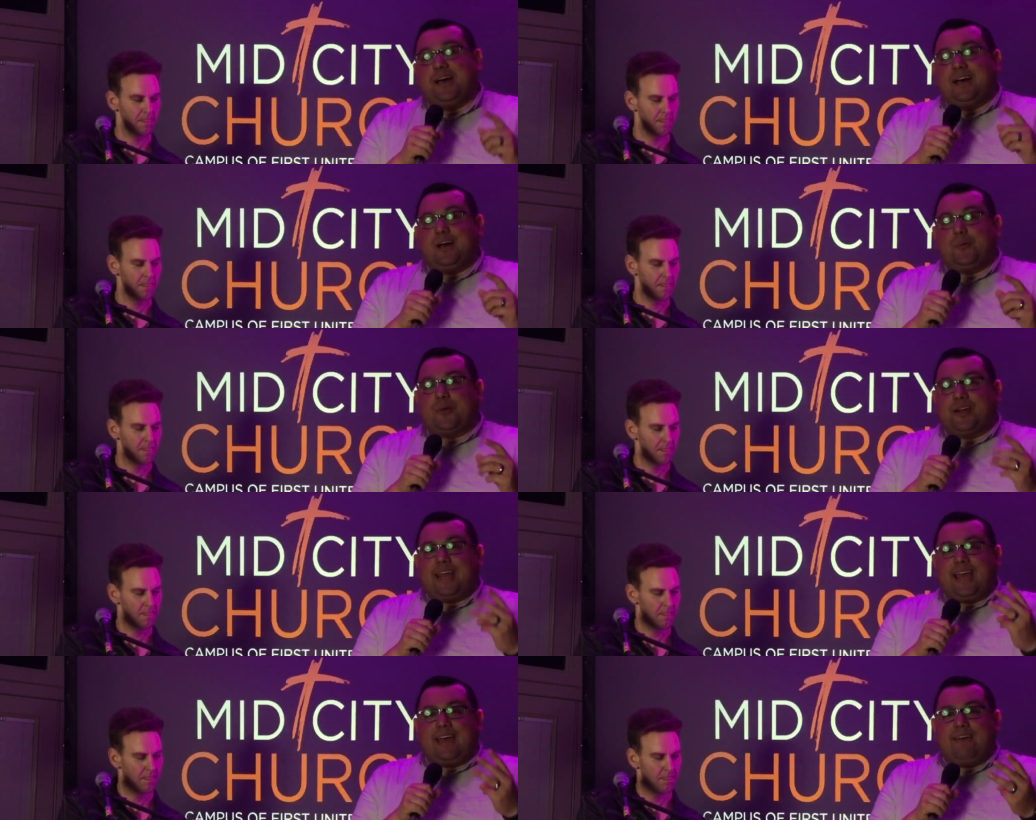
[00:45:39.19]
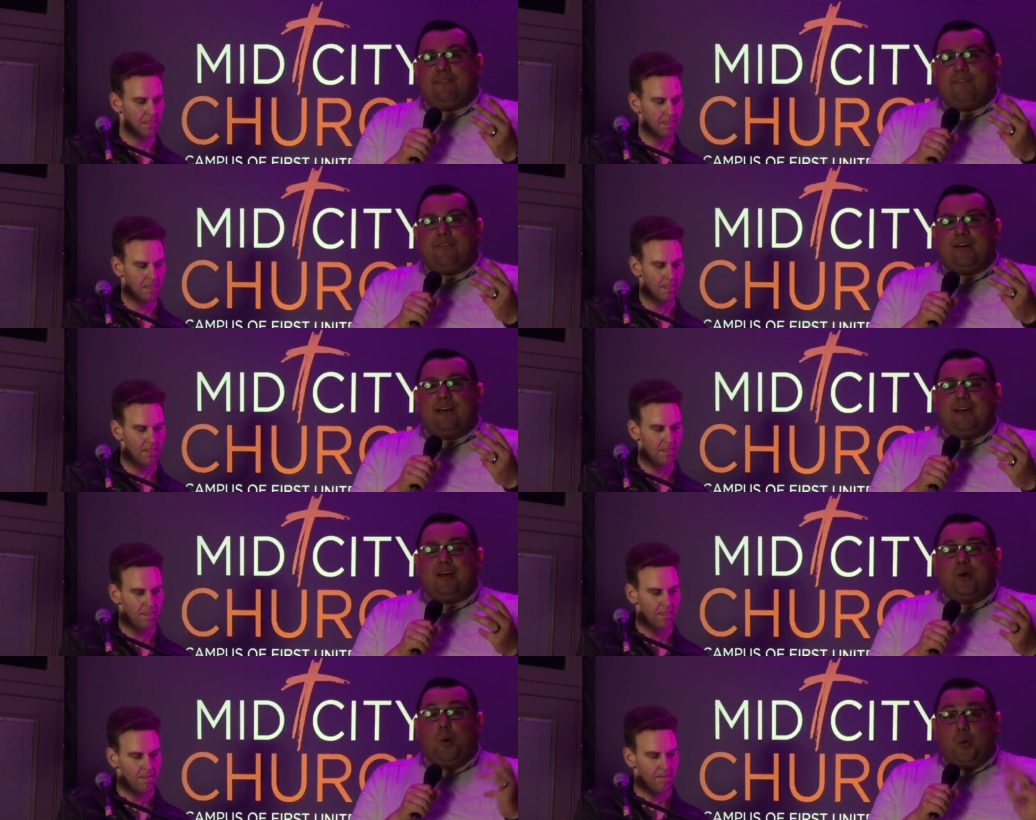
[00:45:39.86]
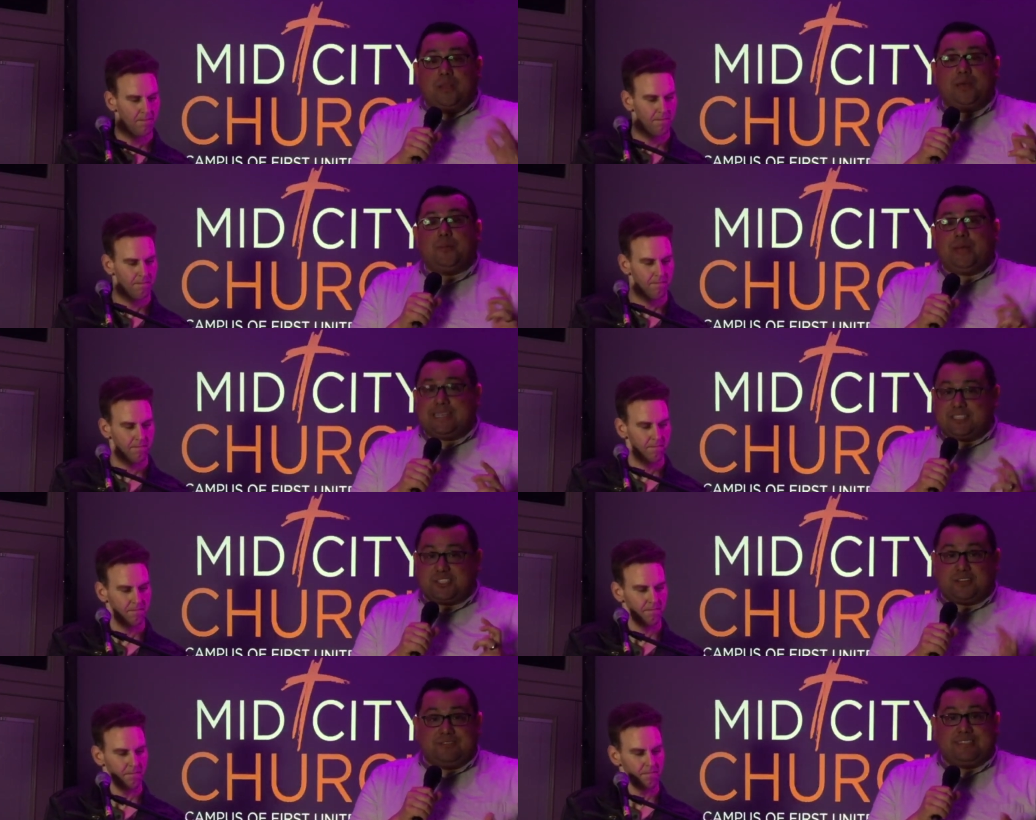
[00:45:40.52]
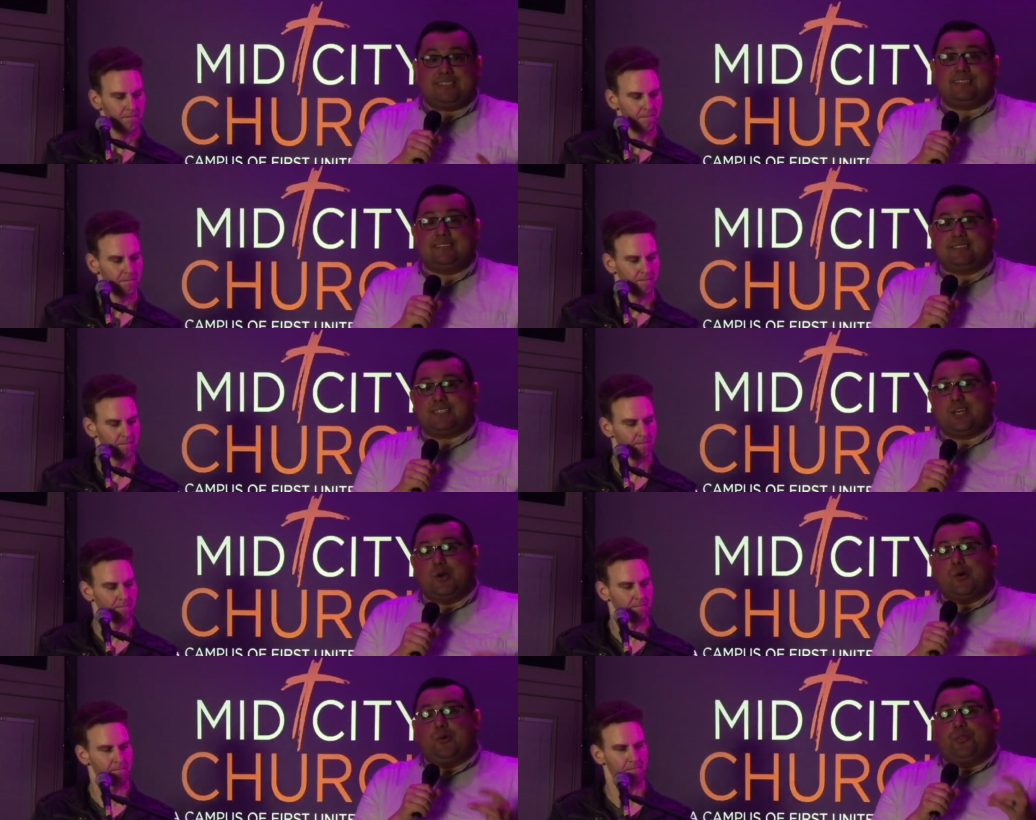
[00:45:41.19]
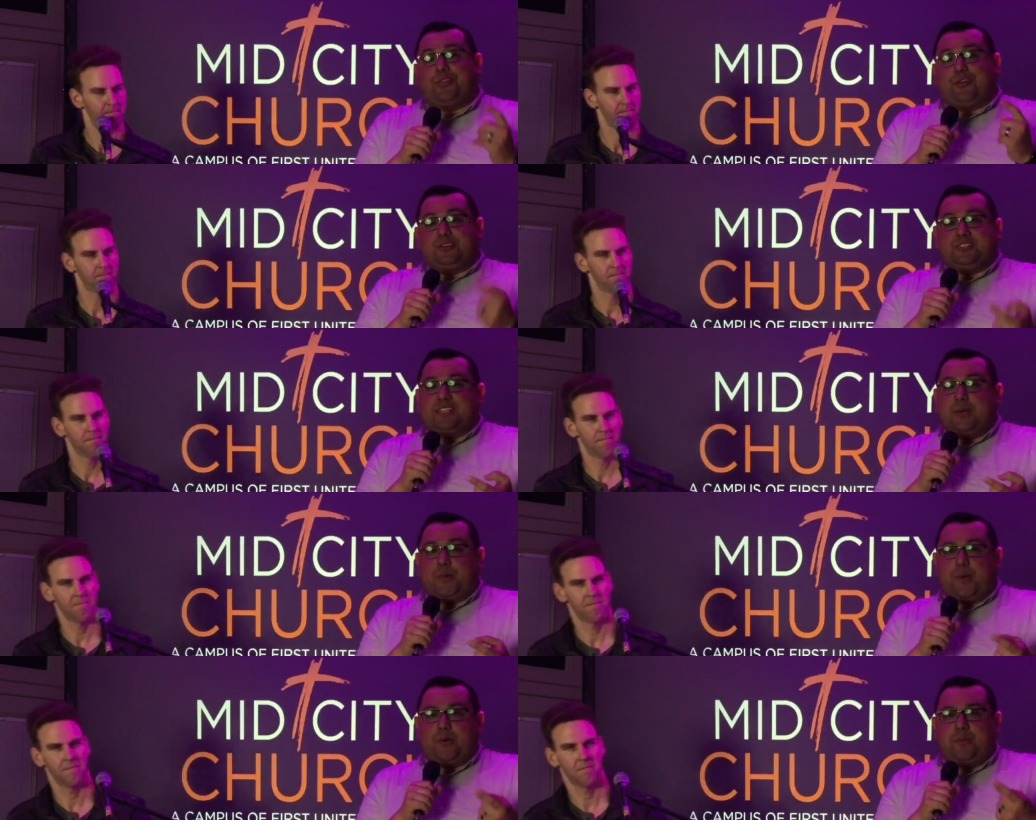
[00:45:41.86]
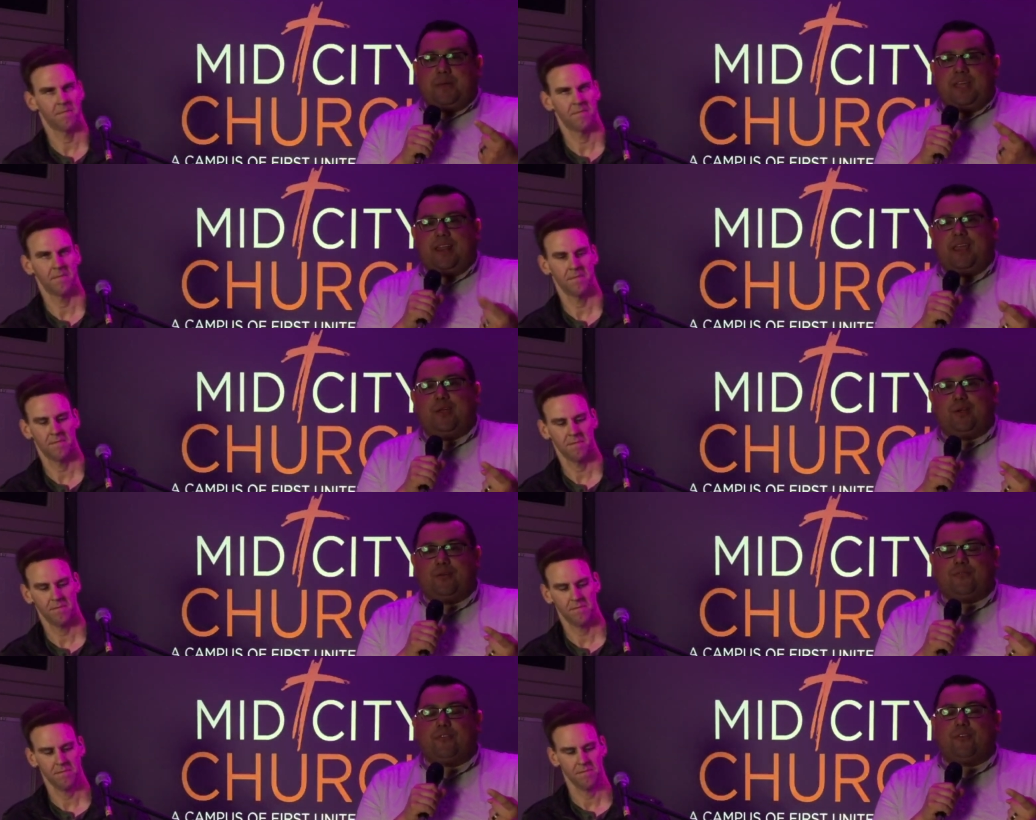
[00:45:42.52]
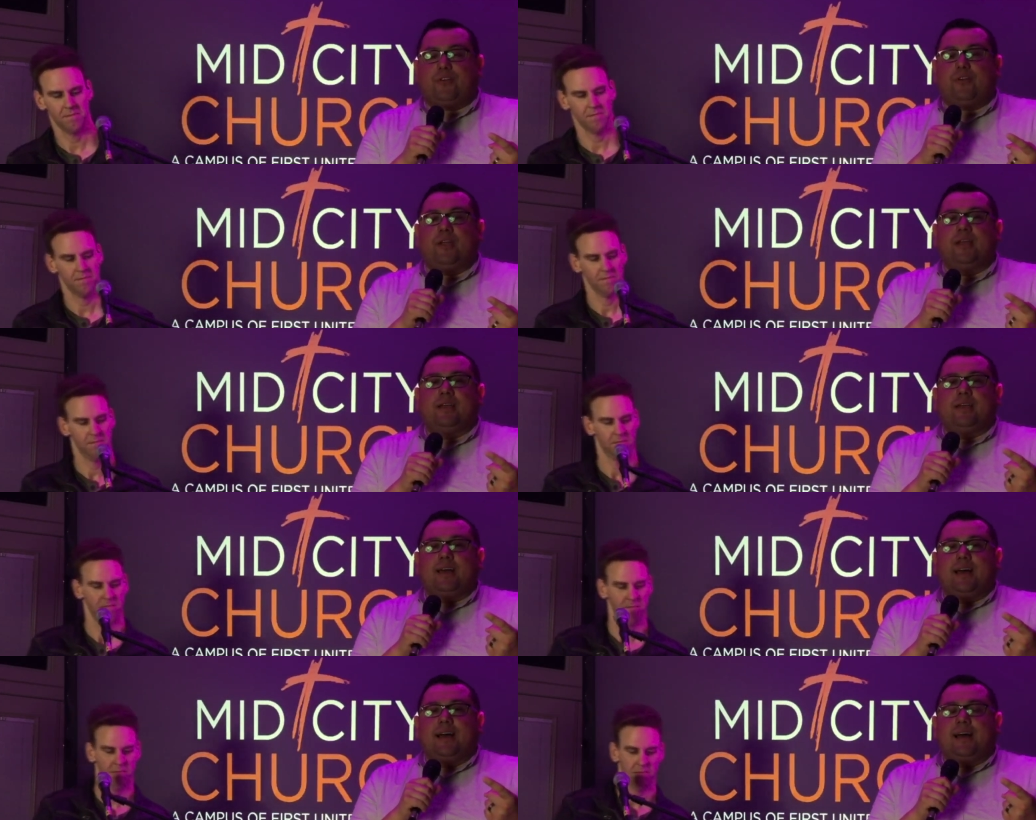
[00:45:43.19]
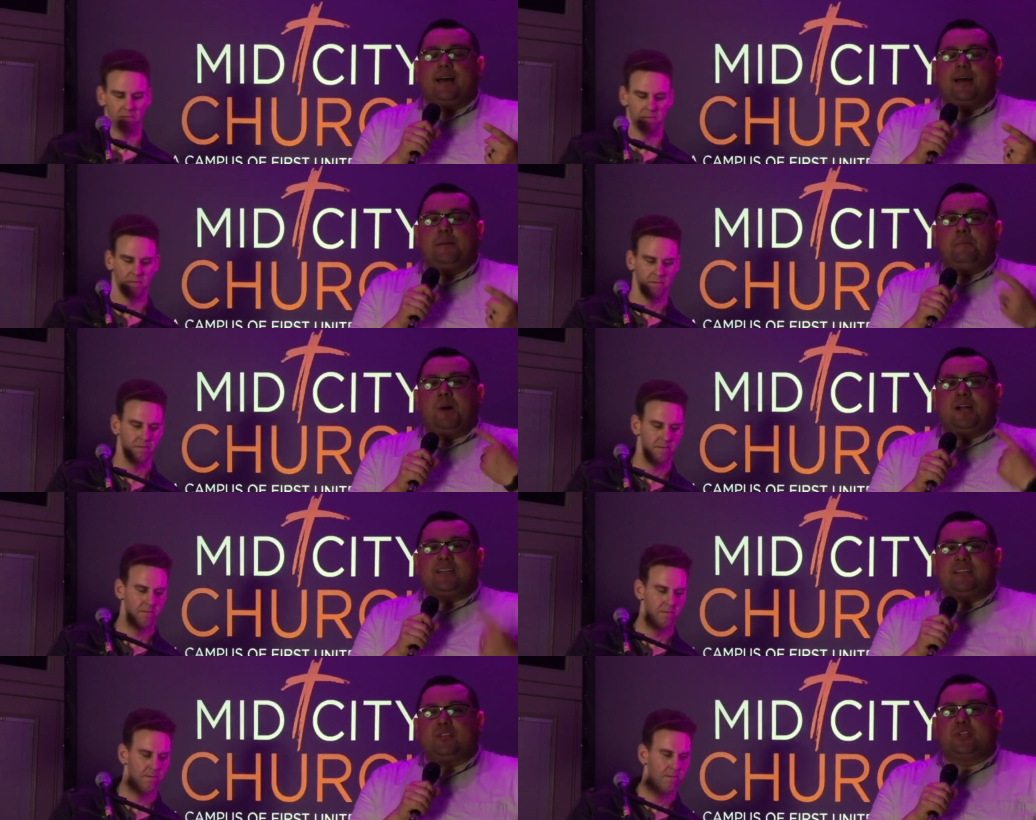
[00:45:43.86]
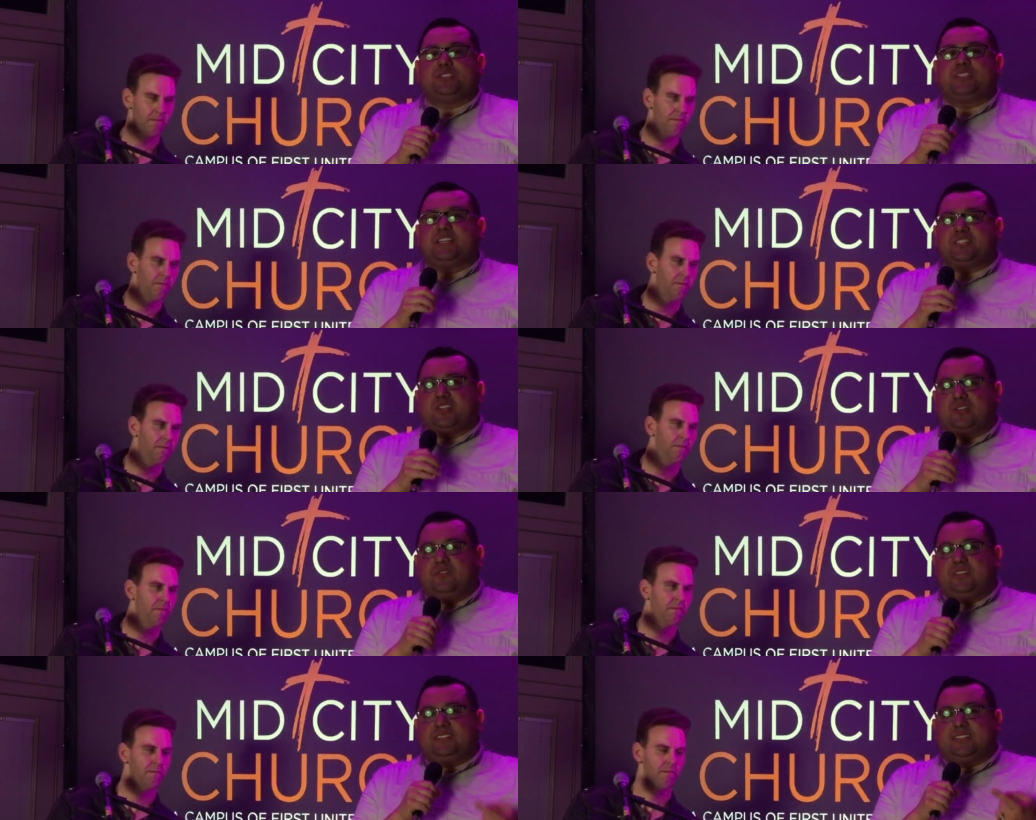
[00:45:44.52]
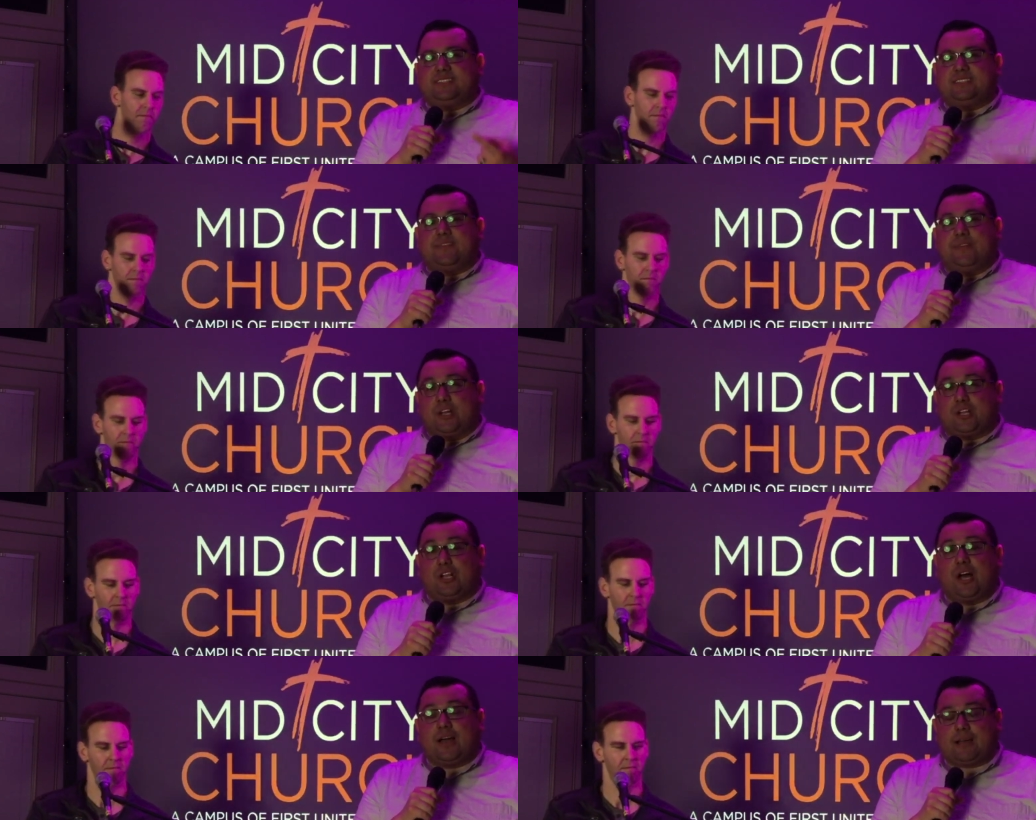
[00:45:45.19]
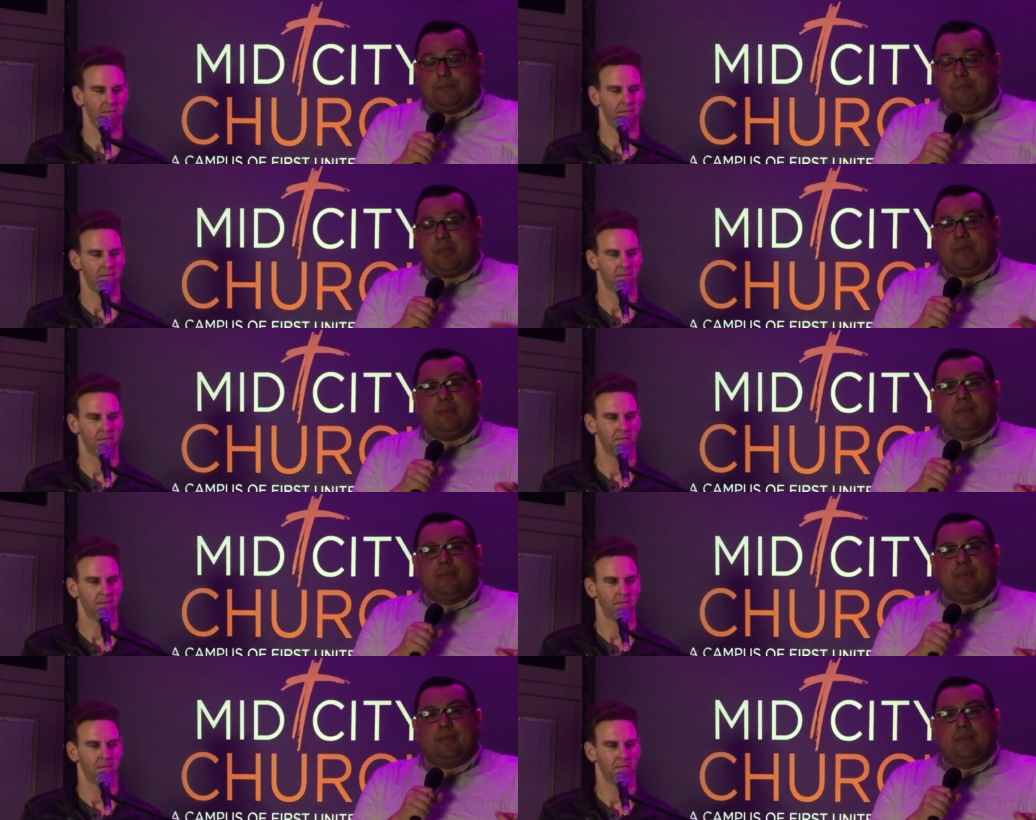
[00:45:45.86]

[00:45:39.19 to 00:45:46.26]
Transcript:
Speaker 1: Uh, we're going to have uh, Holy Week services. So Thursday, we will meet here for uh, Maundy Thursday service at 7 o'clock.